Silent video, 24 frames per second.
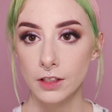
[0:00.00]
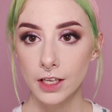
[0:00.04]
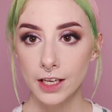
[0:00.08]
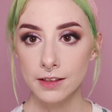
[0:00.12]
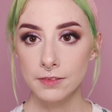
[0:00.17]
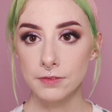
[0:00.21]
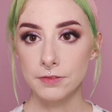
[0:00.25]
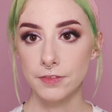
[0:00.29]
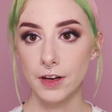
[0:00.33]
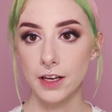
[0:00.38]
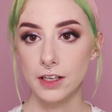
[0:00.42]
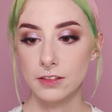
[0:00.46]

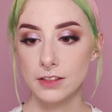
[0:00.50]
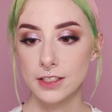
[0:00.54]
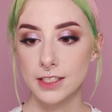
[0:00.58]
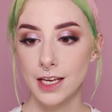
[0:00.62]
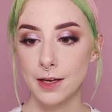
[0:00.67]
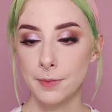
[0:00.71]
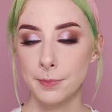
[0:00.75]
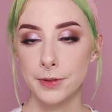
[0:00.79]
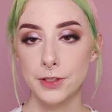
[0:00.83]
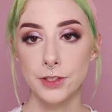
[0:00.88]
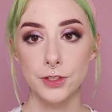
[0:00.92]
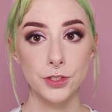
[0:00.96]
Okay, final
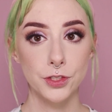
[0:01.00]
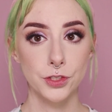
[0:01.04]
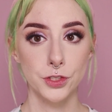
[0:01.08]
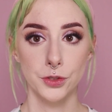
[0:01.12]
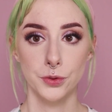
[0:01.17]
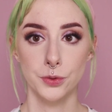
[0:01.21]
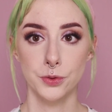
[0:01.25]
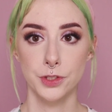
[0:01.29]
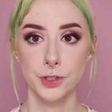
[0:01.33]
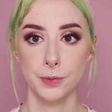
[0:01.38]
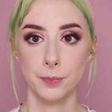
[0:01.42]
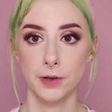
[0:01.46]
step is
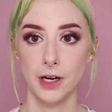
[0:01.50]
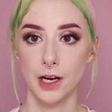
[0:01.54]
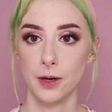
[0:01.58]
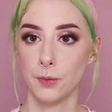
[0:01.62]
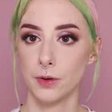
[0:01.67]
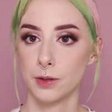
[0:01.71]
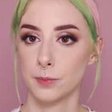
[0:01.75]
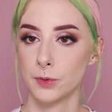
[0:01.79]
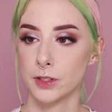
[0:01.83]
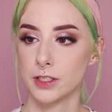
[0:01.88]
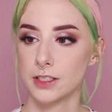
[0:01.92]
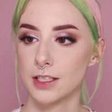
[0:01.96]
to spray
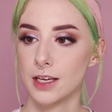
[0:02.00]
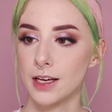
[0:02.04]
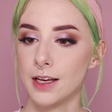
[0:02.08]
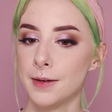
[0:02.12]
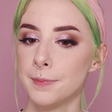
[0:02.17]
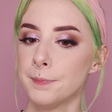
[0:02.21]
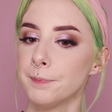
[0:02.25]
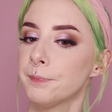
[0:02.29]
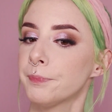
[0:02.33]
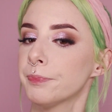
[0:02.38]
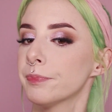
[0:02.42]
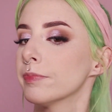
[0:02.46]
one more
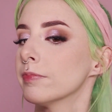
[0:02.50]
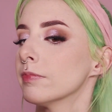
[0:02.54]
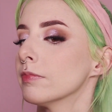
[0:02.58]
time.